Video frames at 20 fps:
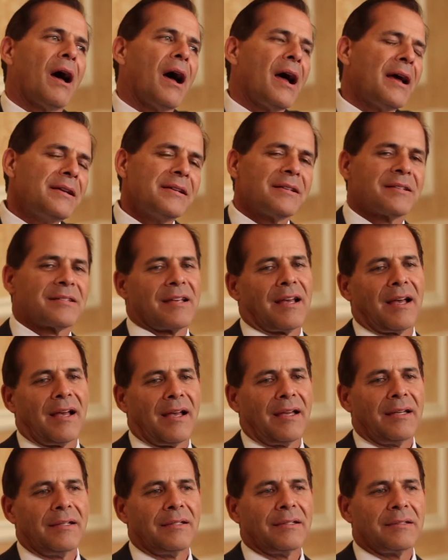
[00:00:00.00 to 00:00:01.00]
I
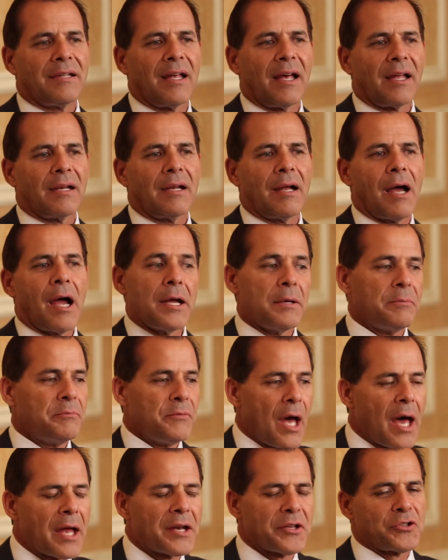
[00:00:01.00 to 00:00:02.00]
decide that I
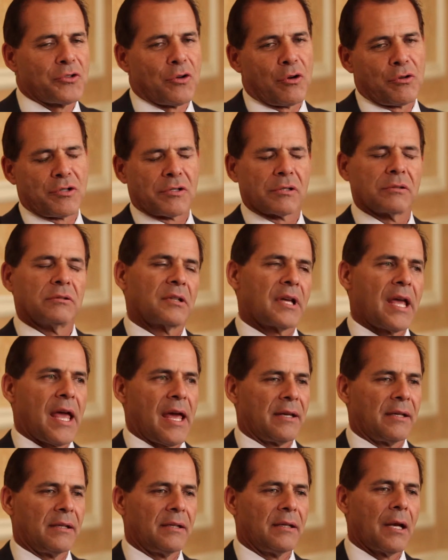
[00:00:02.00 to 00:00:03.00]
am not a surgical
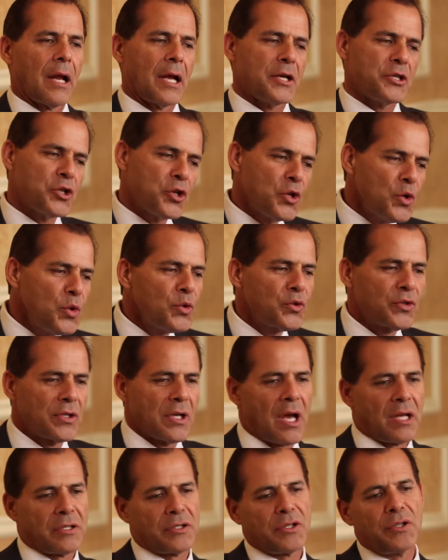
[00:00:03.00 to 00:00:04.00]
candidate. I choose
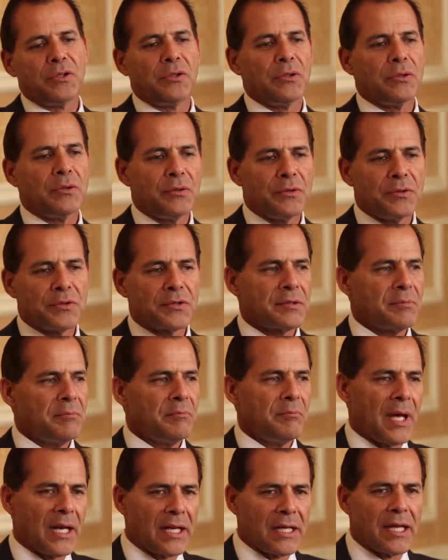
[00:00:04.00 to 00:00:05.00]
not to use
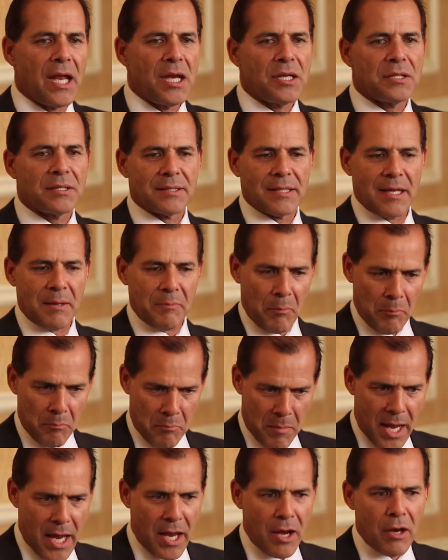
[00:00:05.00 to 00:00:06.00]
medications that
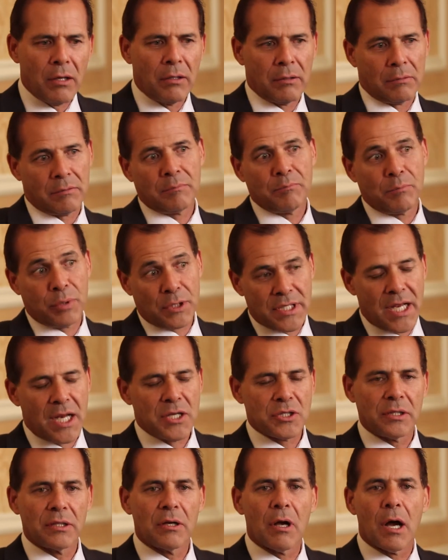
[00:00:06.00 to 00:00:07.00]
may
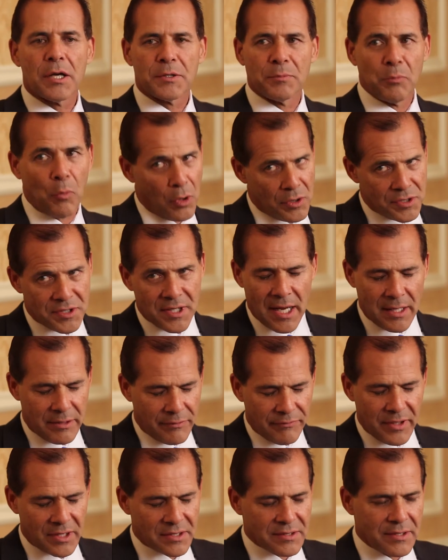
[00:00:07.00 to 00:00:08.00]
potentially cause more side
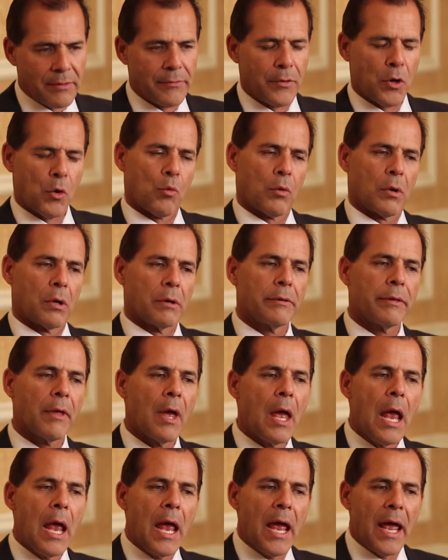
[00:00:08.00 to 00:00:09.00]
effects than they're worth. Mm-hmm.